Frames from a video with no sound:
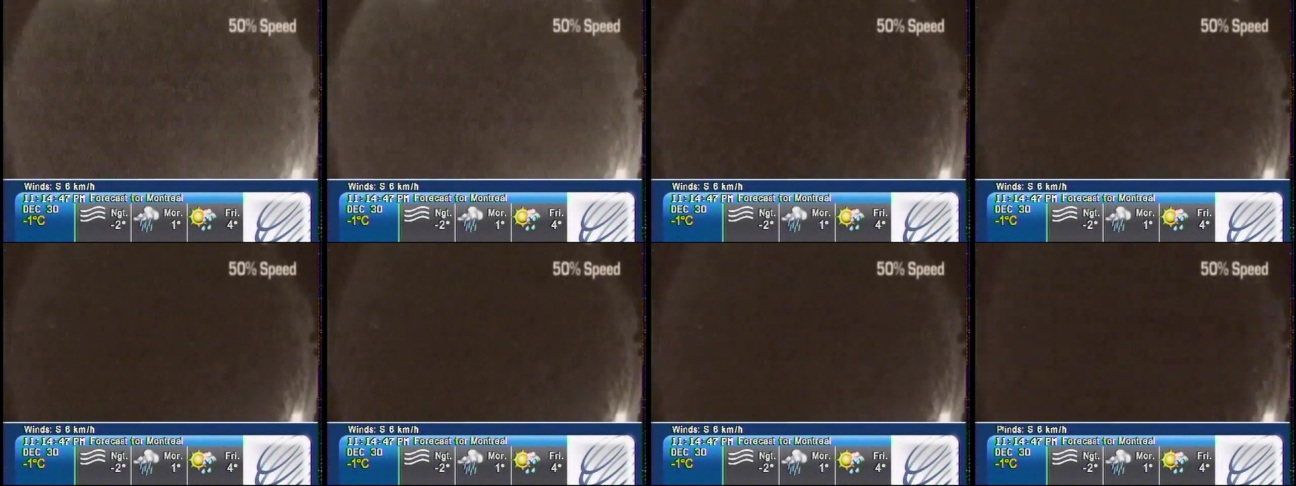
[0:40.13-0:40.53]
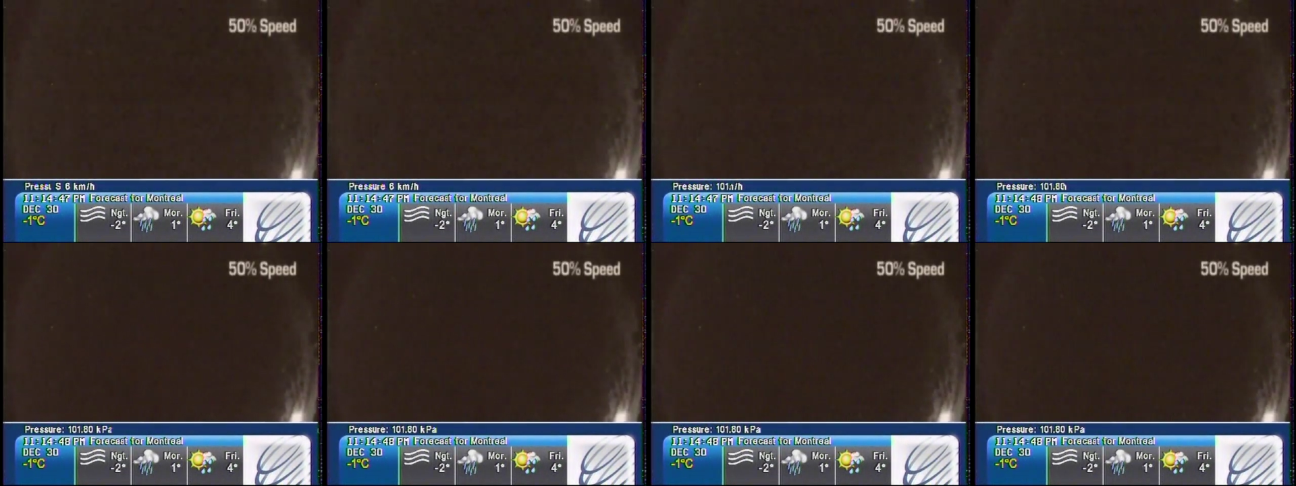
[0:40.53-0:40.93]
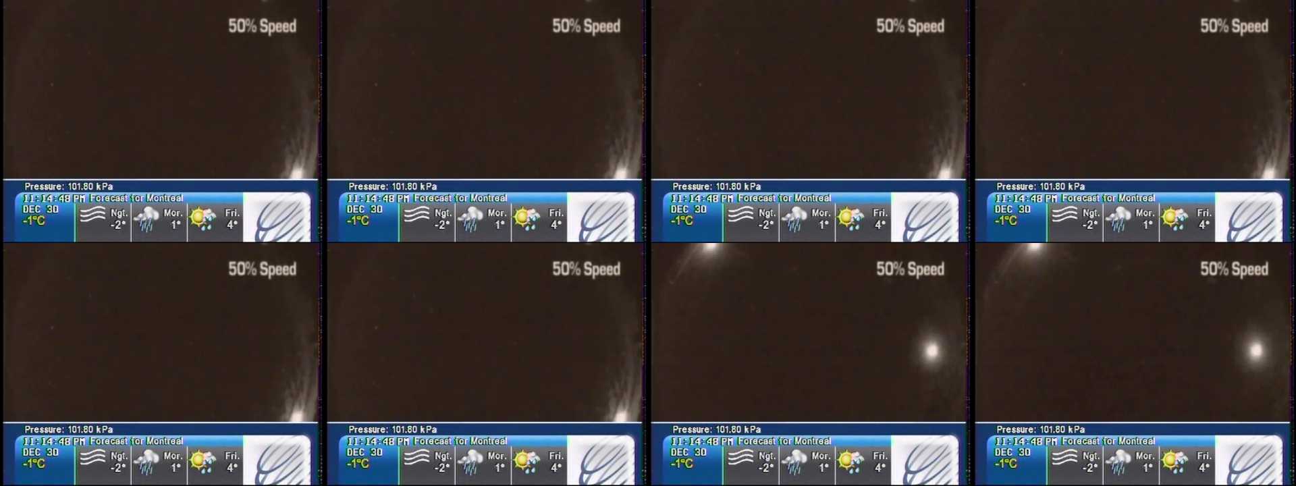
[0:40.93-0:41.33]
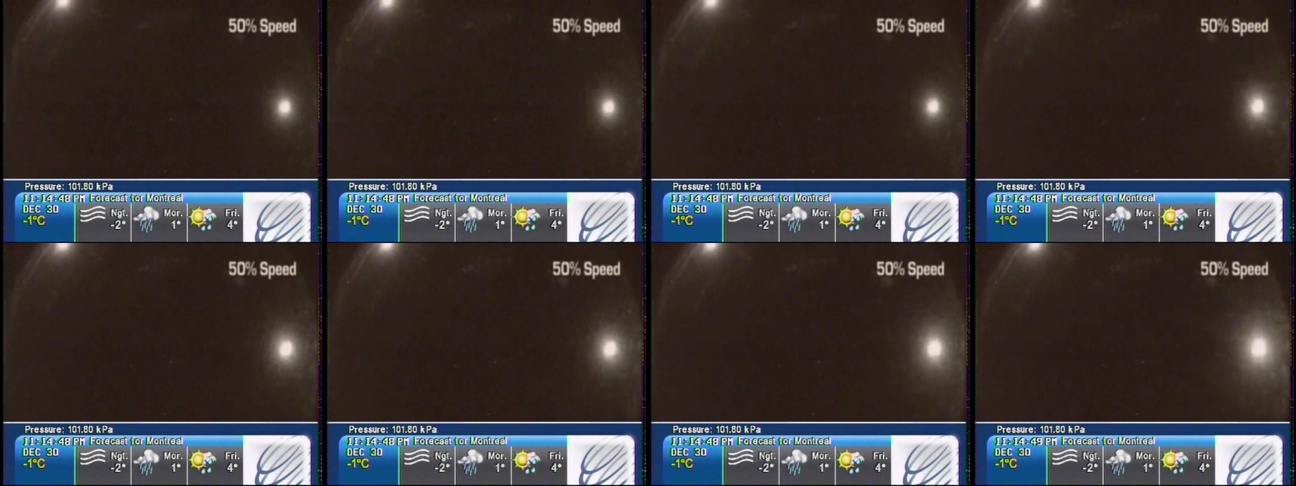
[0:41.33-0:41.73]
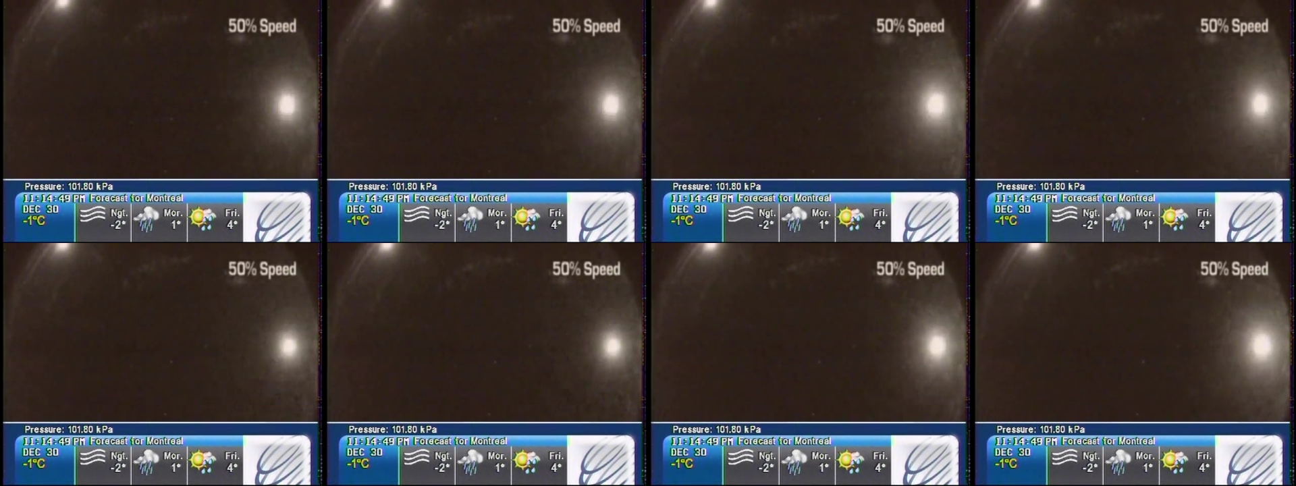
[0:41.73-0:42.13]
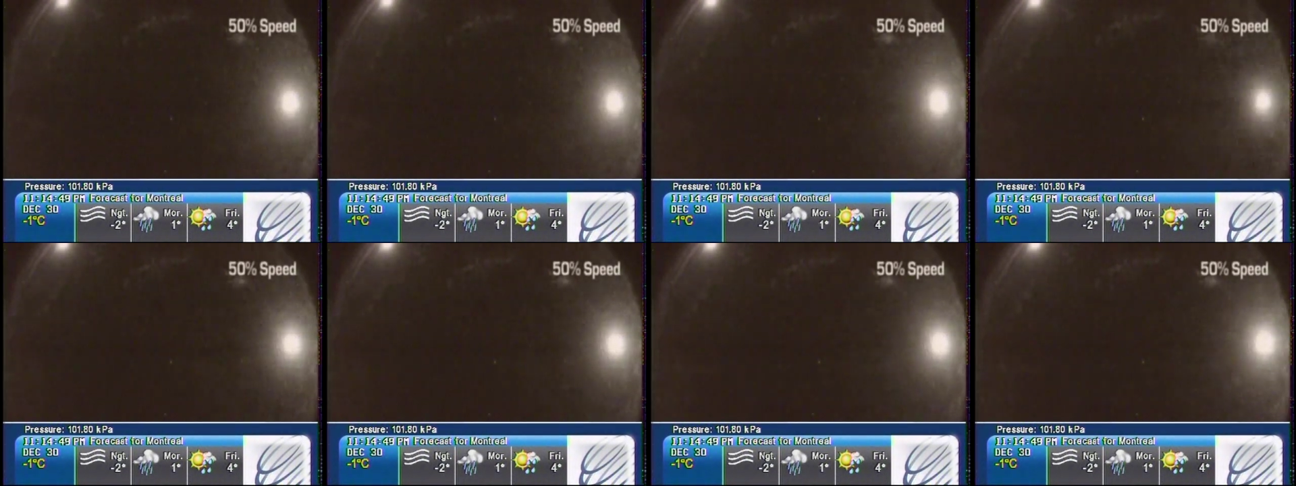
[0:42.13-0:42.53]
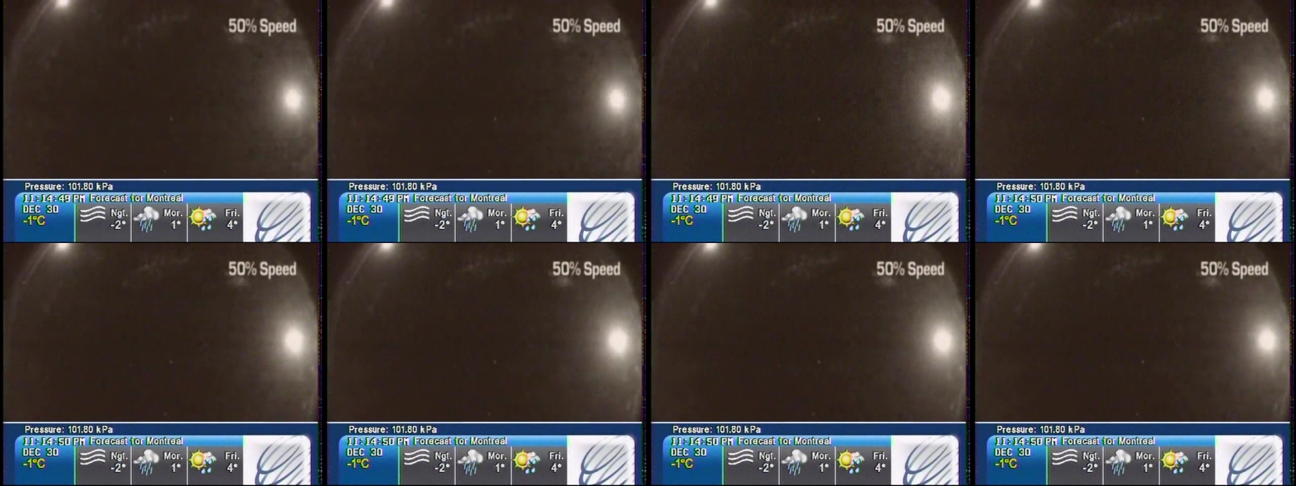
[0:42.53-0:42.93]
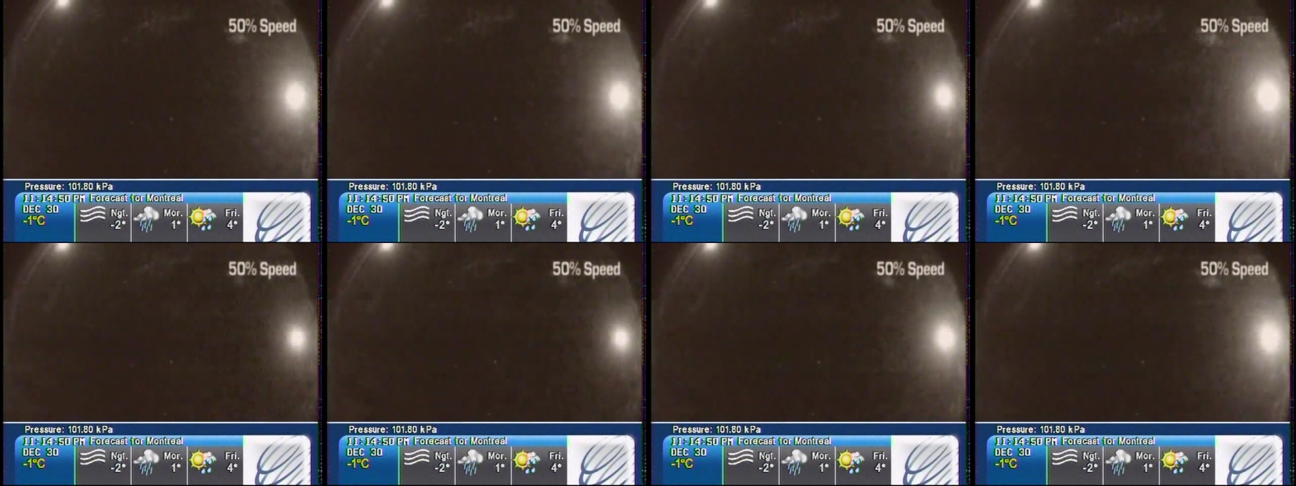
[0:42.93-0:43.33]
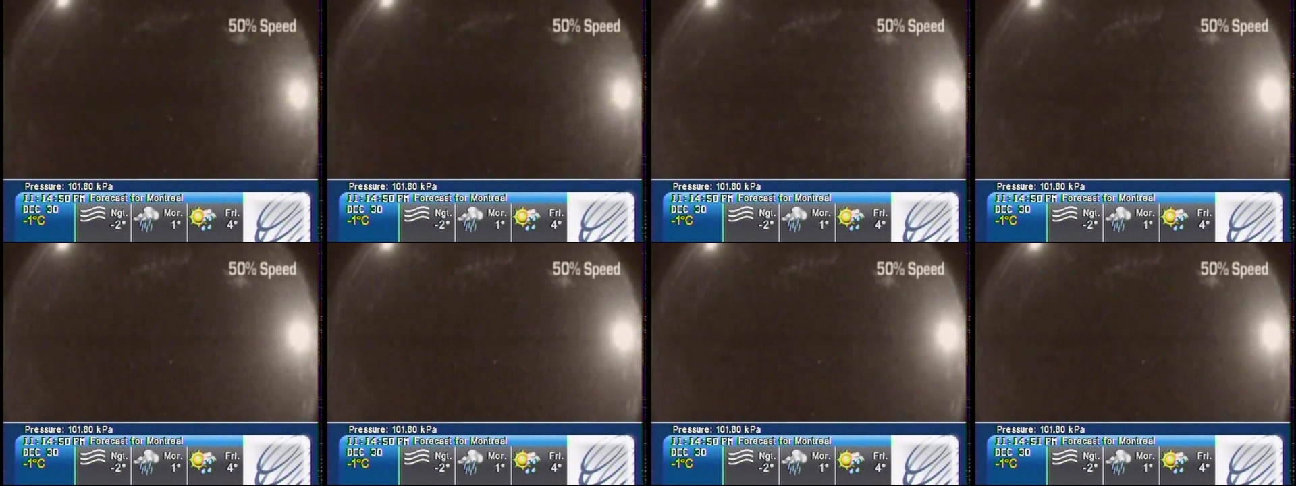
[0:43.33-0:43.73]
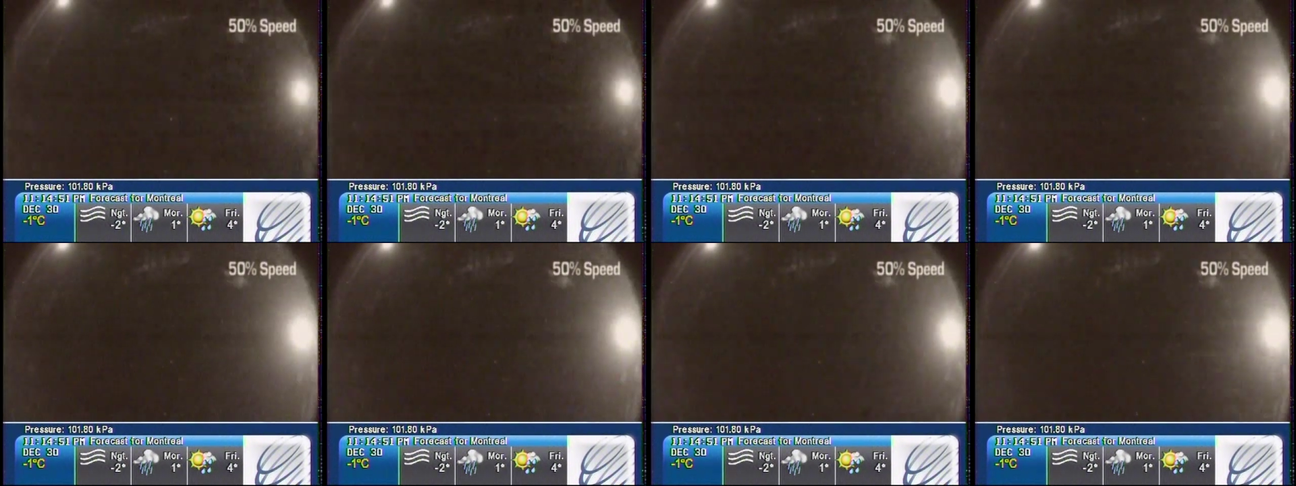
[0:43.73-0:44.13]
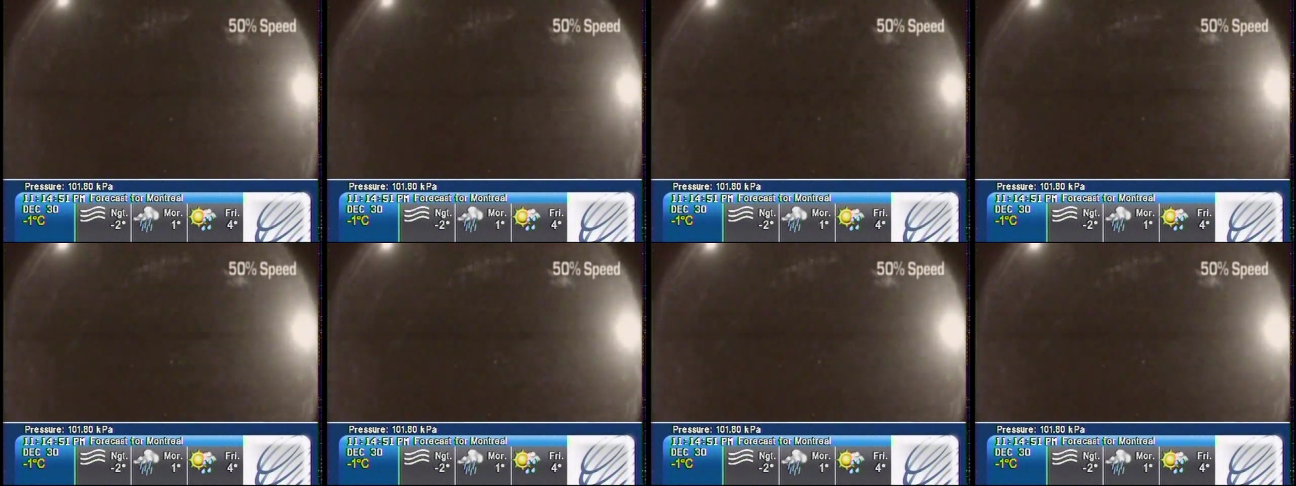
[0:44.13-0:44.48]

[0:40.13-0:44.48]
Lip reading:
Nobody's mouth can be seen.